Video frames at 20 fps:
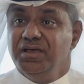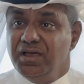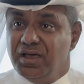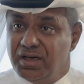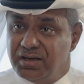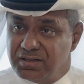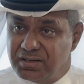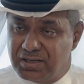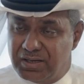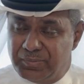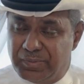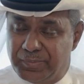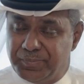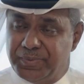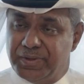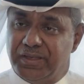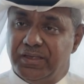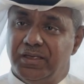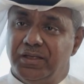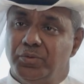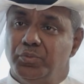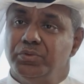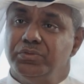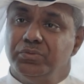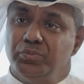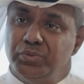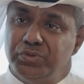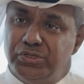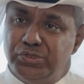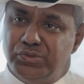and come up again
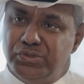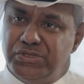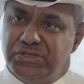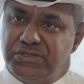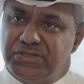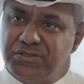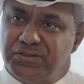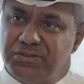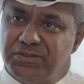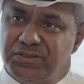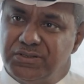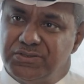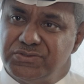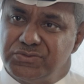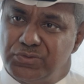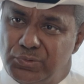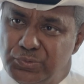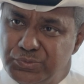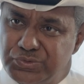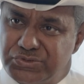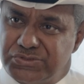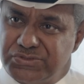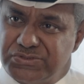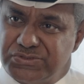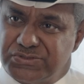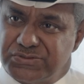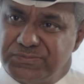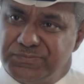with unique solutions.